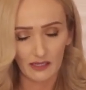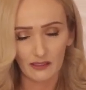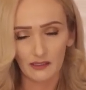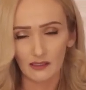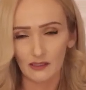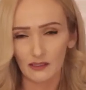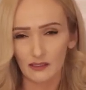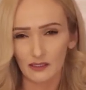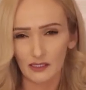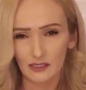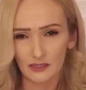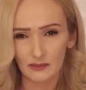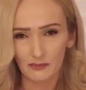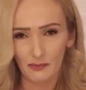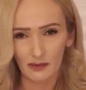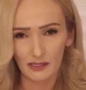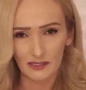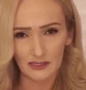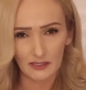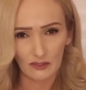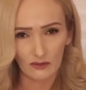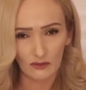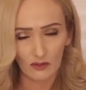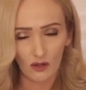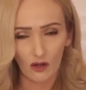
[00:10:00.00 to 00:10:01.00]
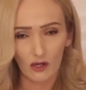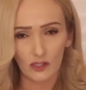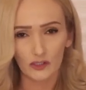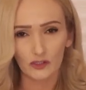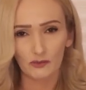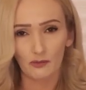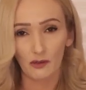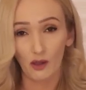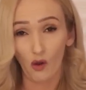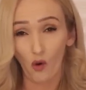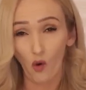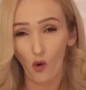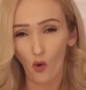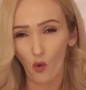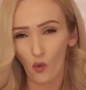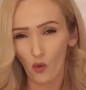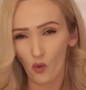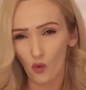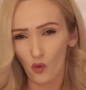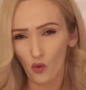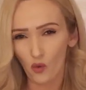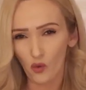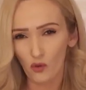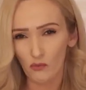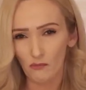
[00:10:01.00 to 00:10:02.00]
this might sound a little harsh, but
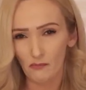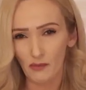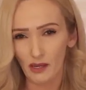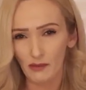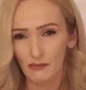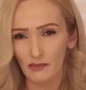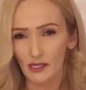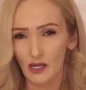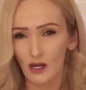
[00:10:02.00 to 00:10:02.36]
whole maybe